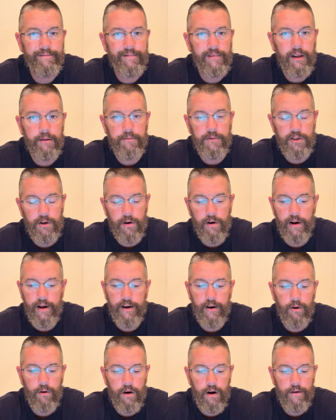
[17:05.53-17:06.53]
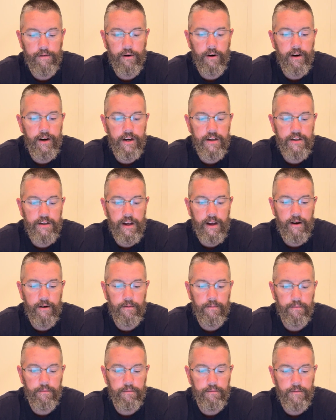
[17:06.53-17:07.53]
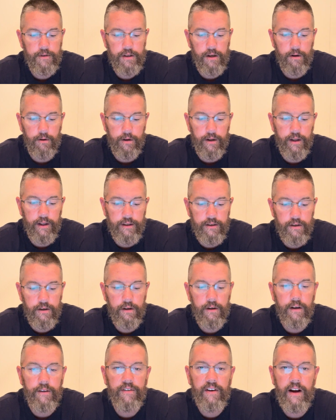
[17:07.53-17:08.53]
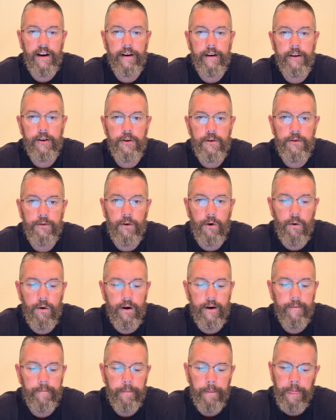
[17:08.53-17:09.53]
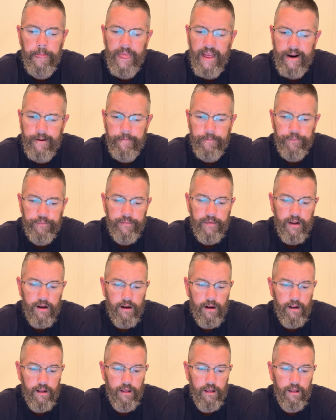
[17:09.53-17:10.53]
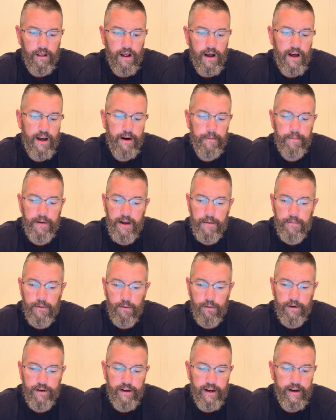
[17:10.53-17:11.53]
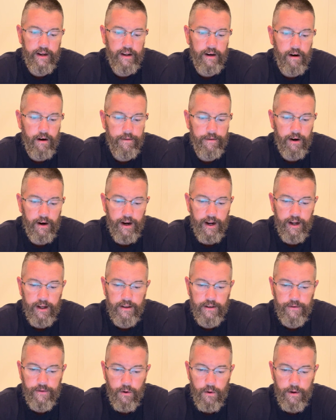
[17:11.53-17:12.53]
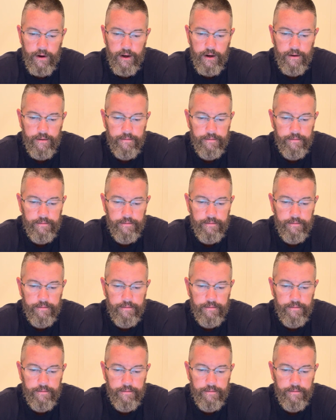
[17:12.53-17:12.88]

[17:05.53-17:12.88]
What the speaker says: I'm sorry, I don't offer a discount. So it's good to find a use for it. A lot of people would take it off your hands for you,